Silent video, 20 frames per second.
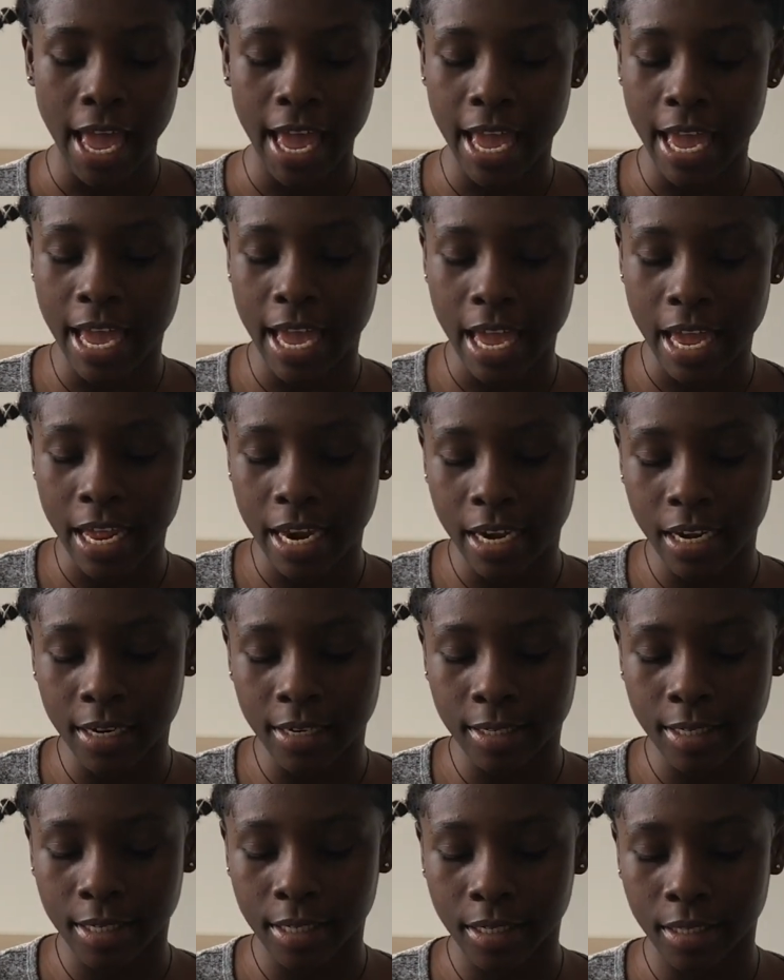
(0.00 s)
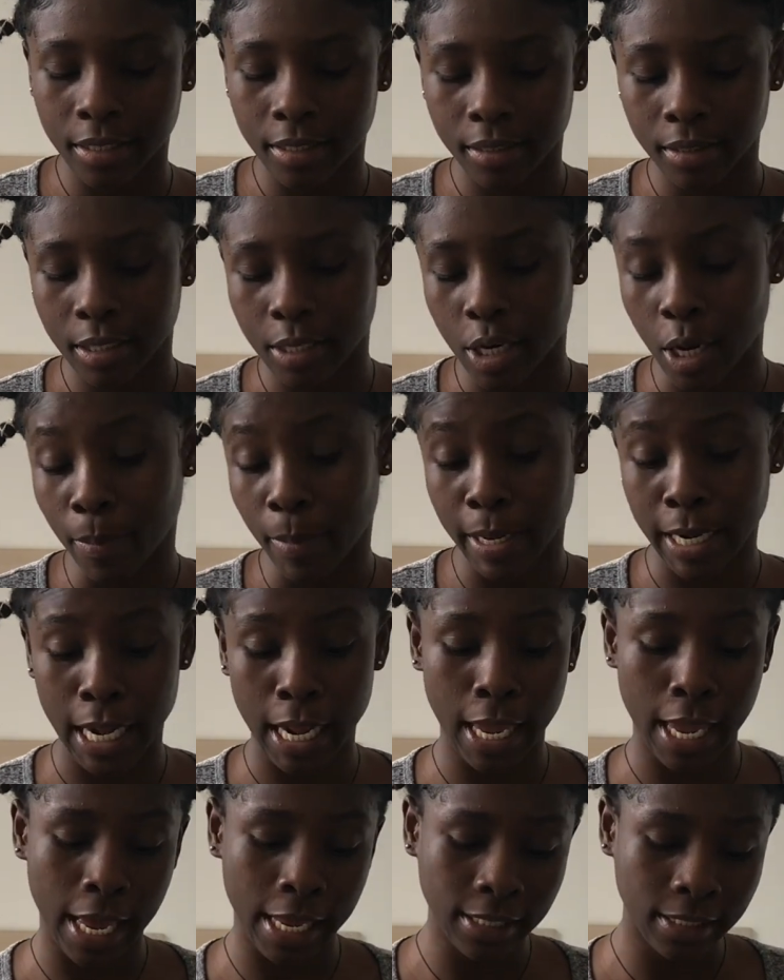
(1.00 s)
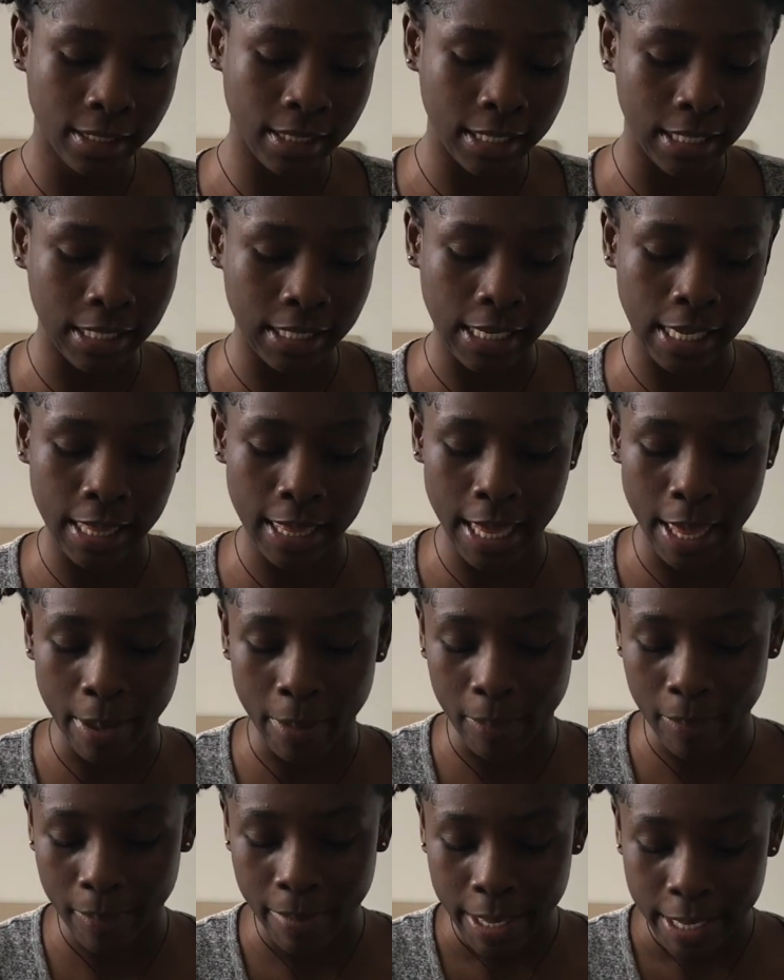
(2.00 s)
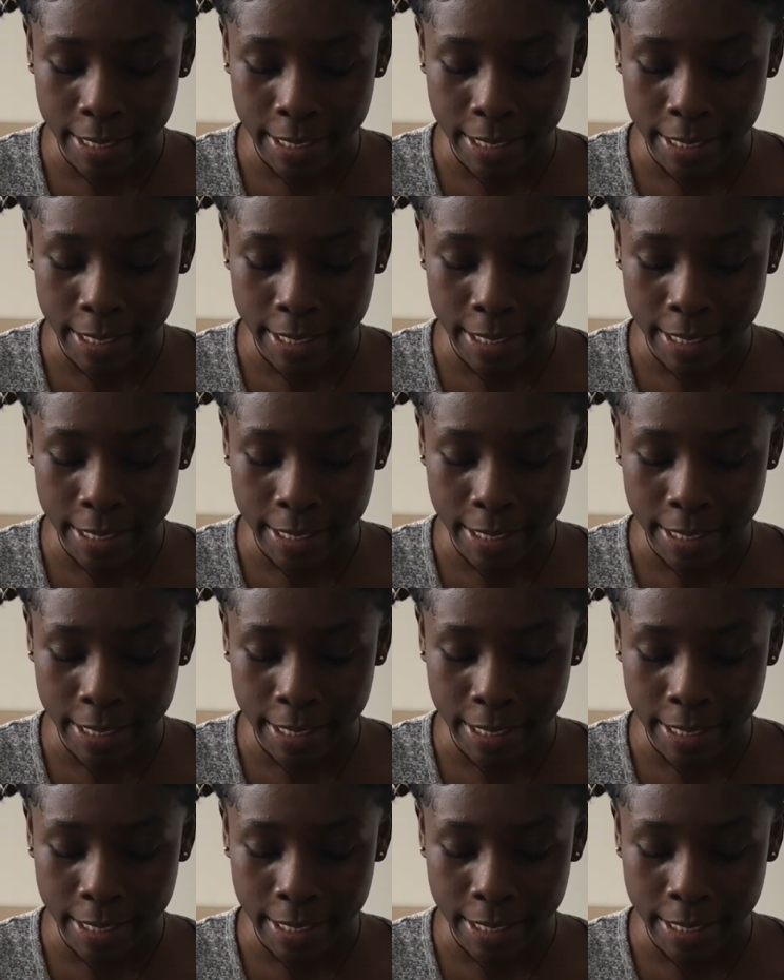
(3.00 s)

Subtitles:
and nobody gets to see them.